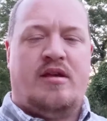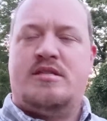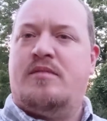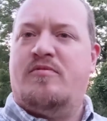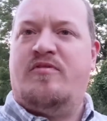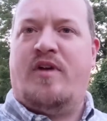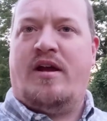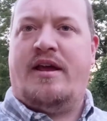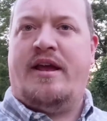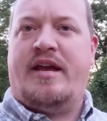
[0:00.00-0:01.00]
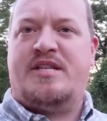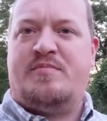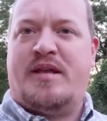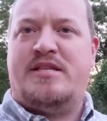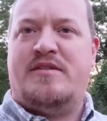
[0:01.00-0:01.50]
some very
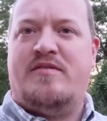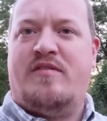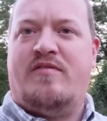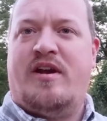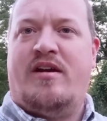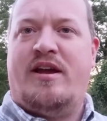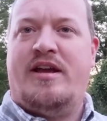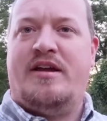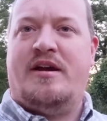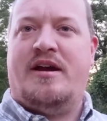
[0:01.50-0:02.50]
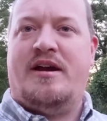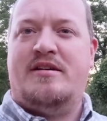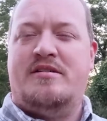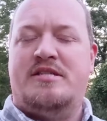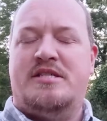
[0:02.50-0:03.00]
expensive and very
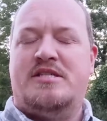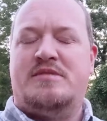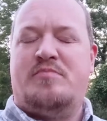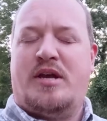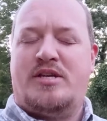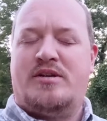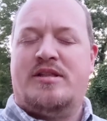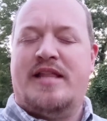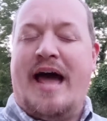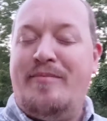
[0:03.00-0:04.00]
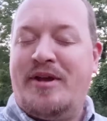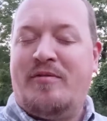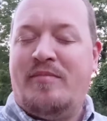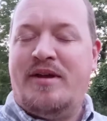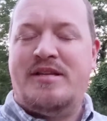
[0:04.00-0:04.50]
special lab
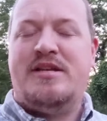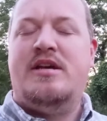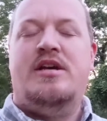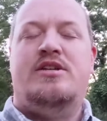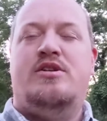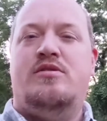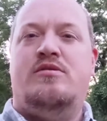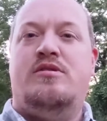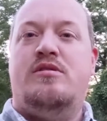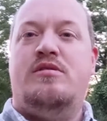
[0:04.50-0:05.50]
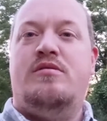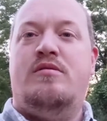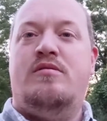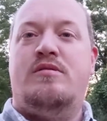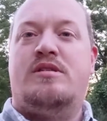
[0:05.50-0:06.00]
equipment to
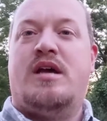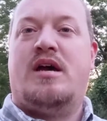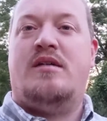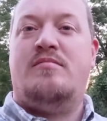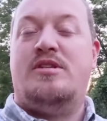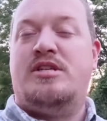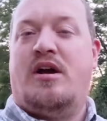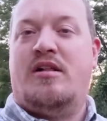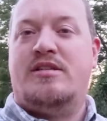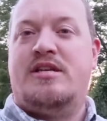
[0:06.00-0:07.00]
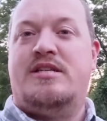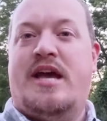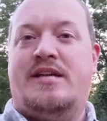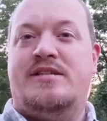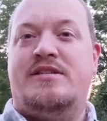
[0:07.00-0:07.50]
do some geology
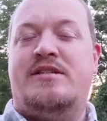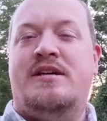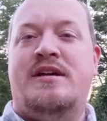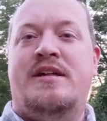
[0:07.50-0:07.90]
tests